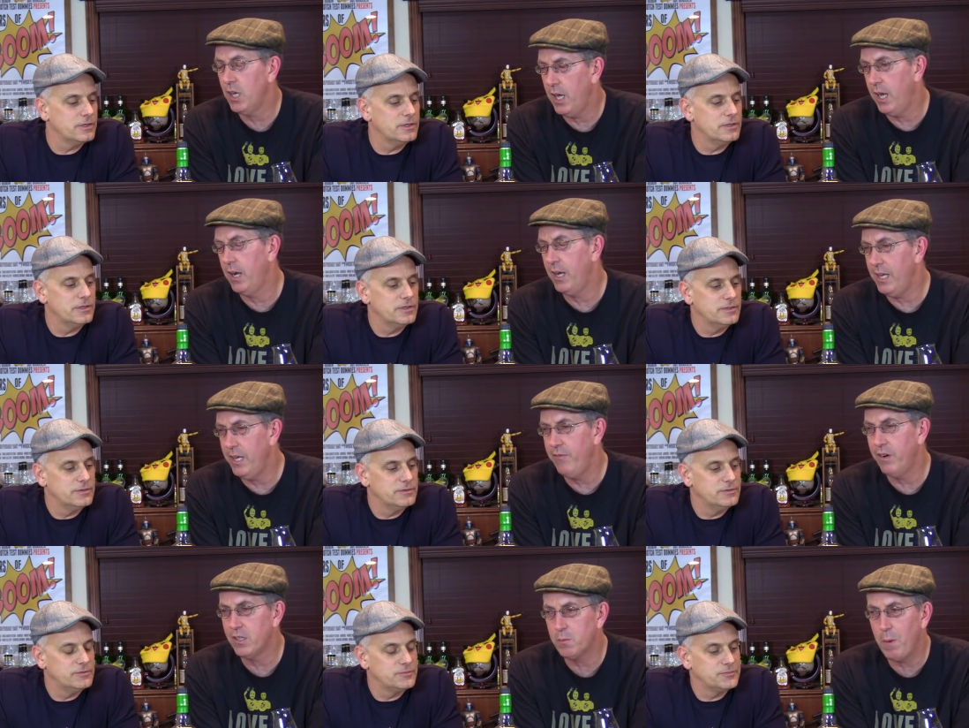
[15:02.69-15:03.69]
Speaker 1: you. And
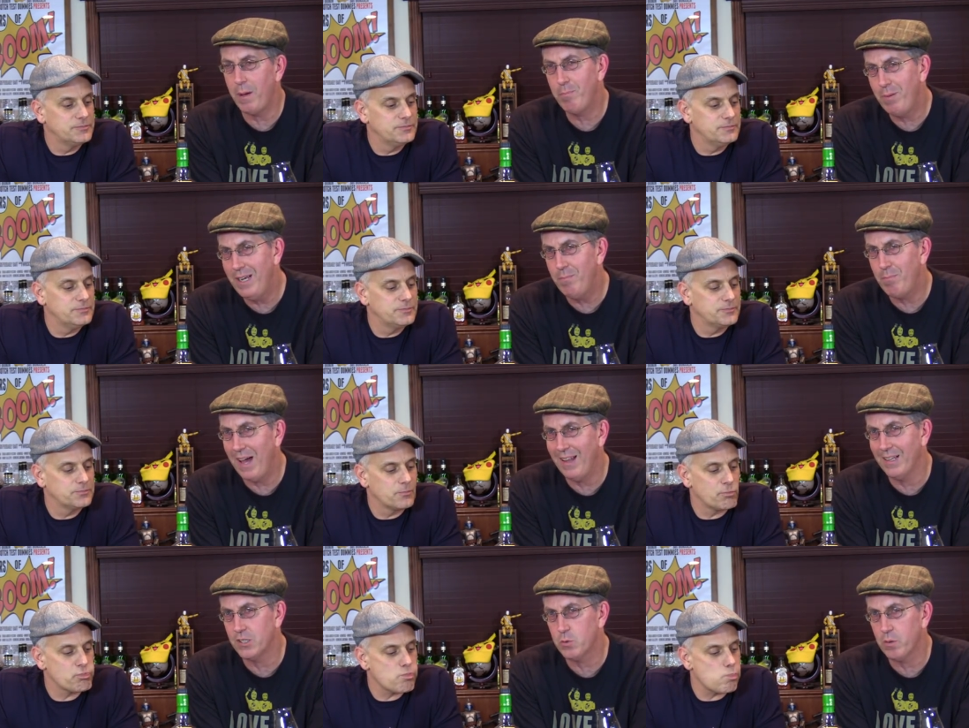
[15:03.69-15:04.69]
even as my peat
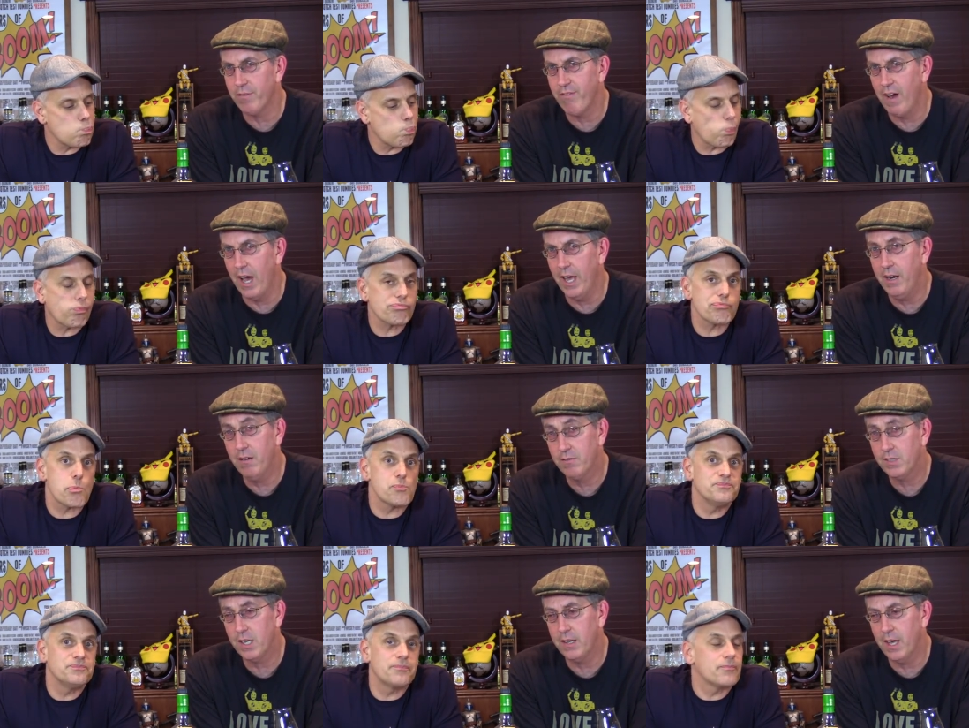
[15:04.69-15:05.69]
palate's refined,
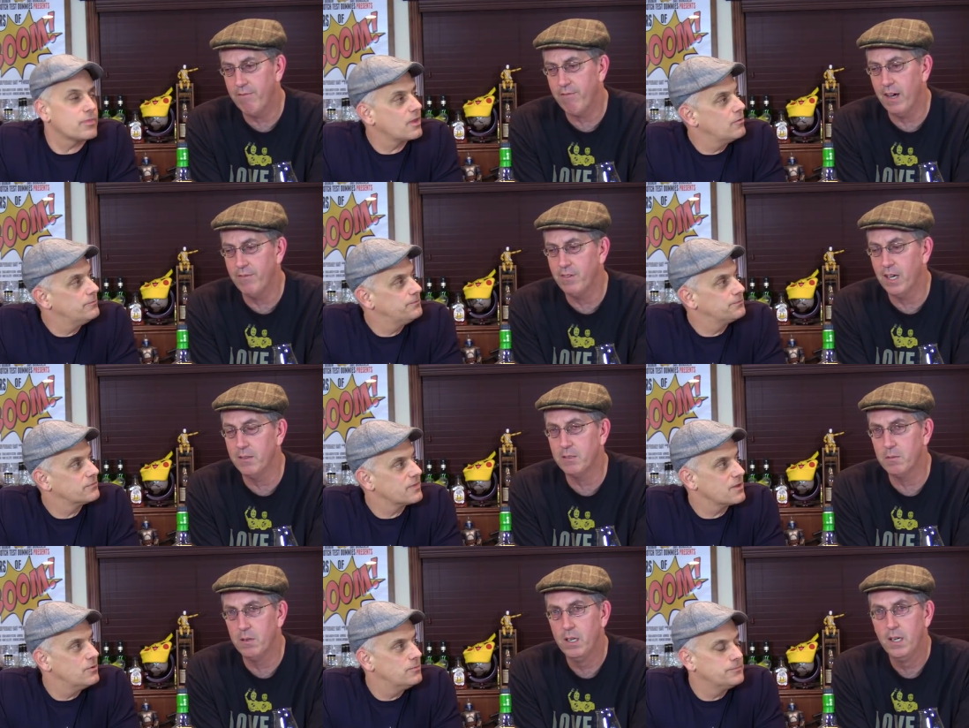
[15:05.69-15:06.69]
say that 5
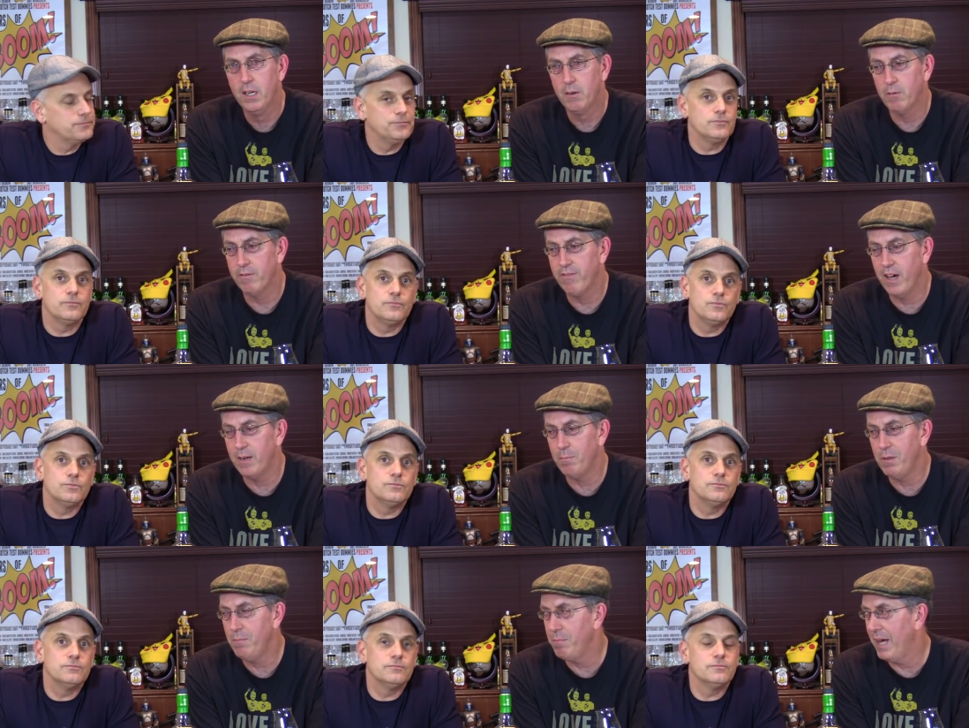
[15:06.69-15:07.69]
times,
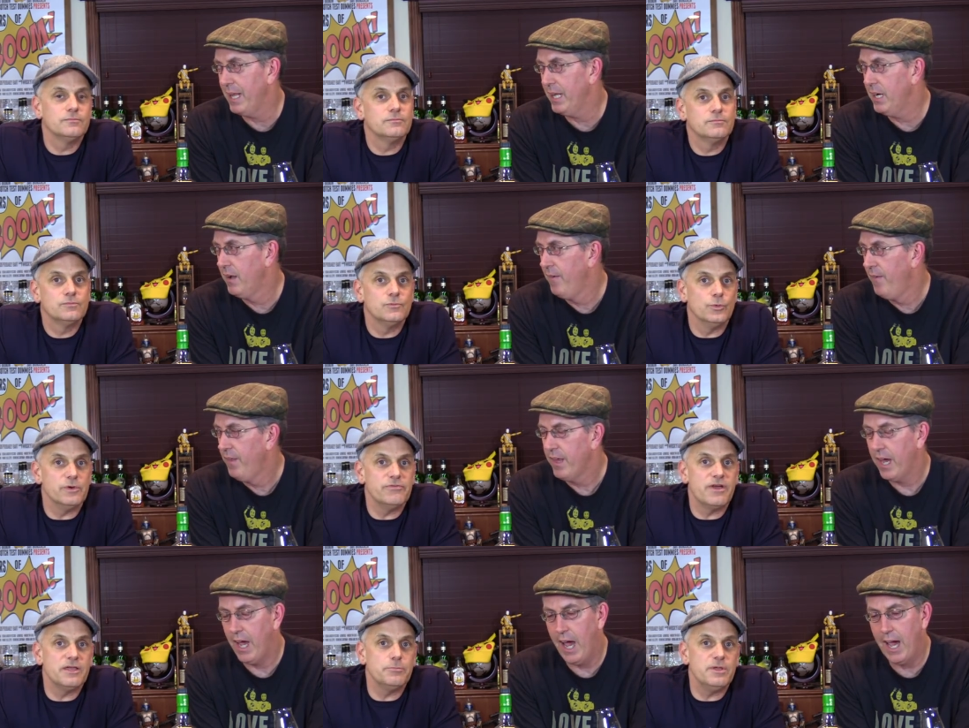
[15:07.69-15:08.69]
refined peat palate.
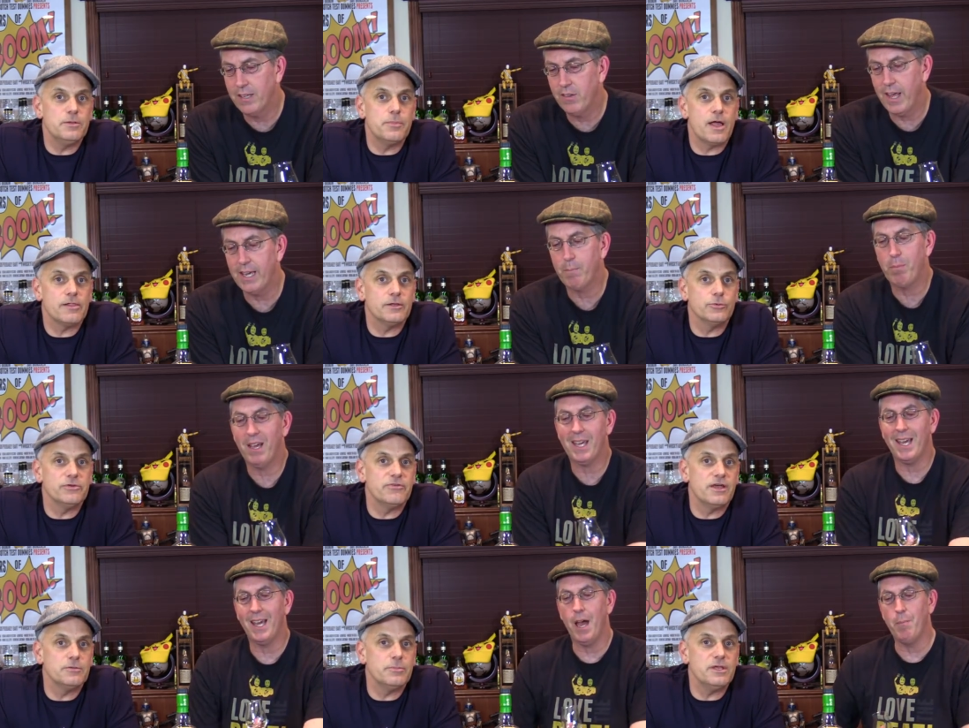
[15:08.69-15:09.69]
refined.
Speaker 2: I like
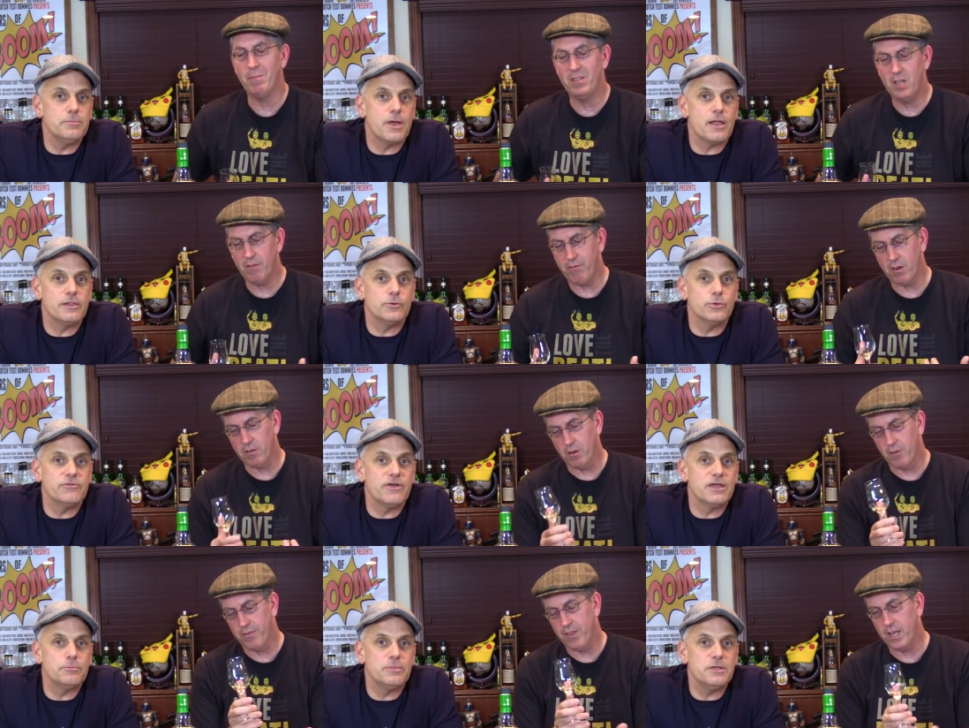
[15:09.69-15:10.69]
picking up
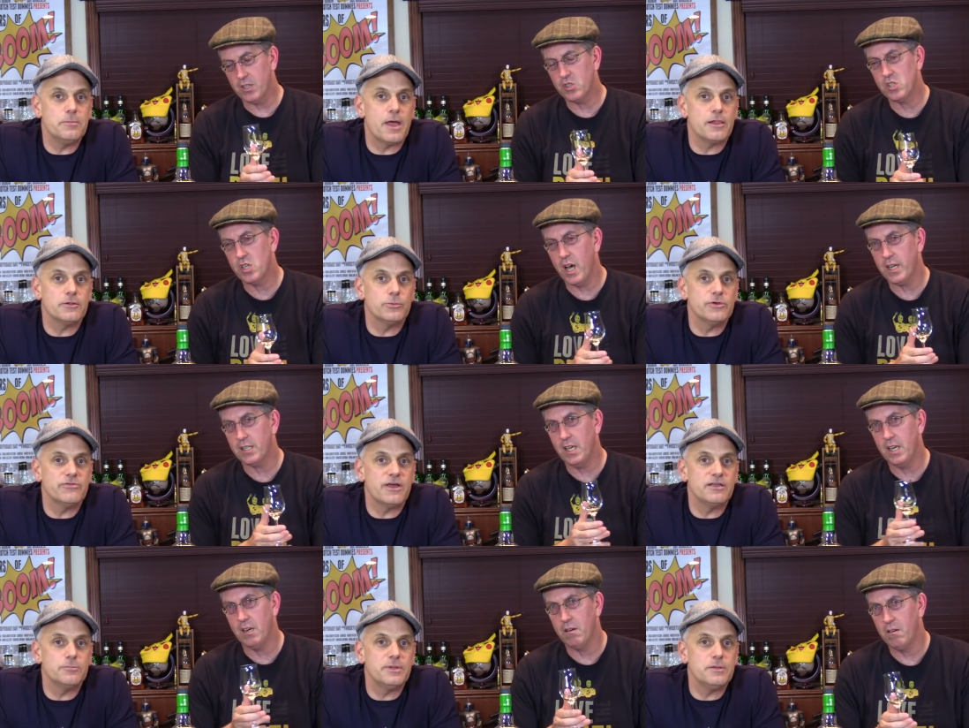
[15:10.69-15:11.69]
different little things
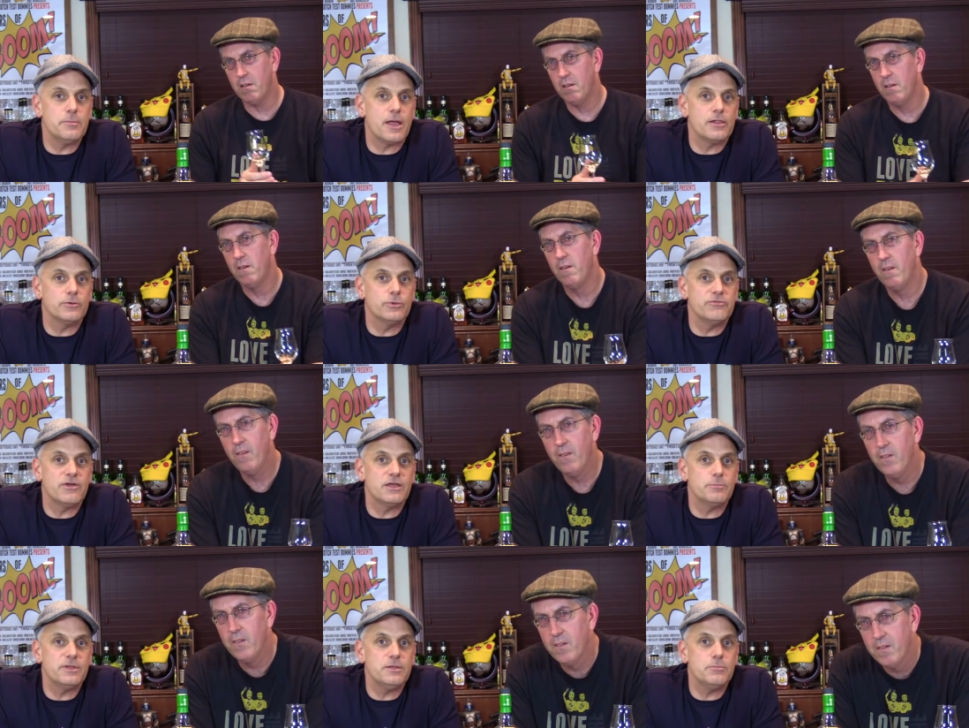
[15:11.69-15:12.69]
tucked in. Peat palate,
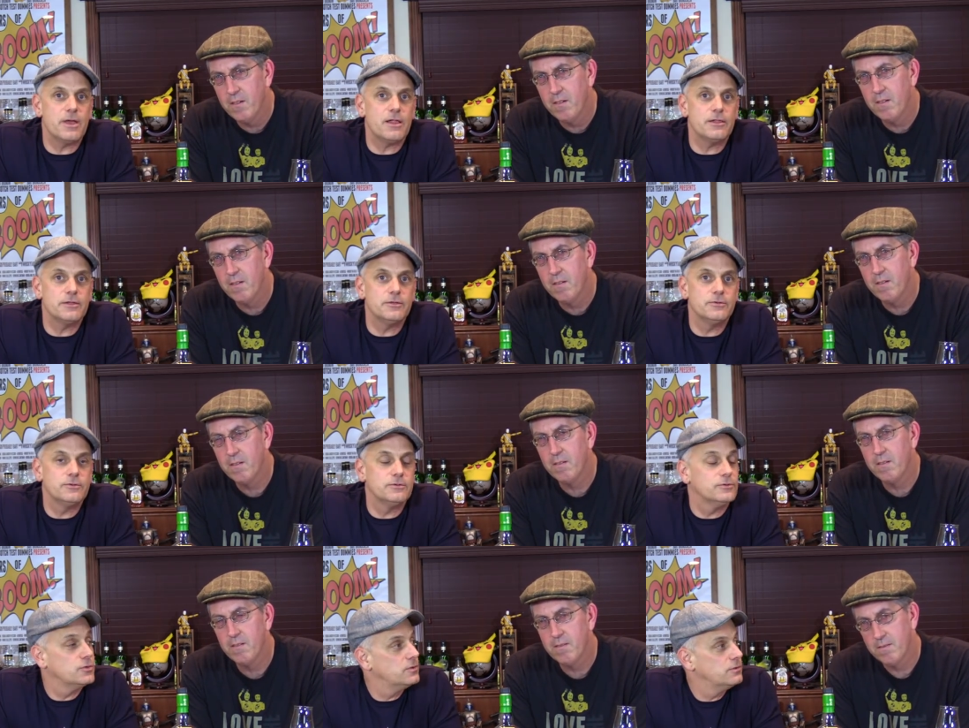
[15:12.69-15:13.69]
refined peat palate.
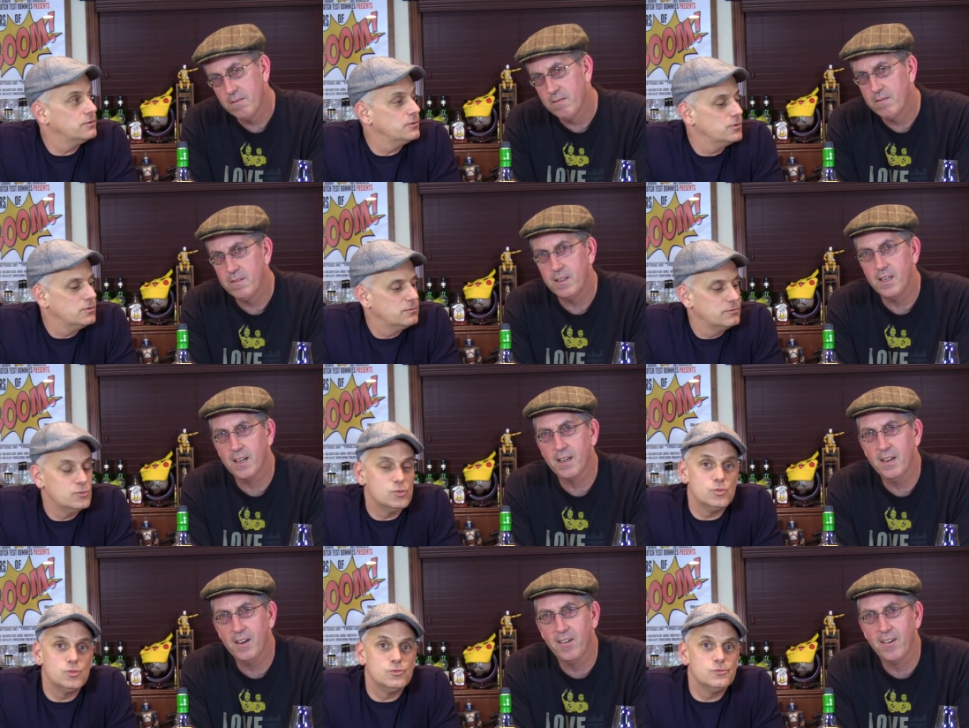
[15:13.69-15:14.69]
Speaker 1: You did
Speaker 2: good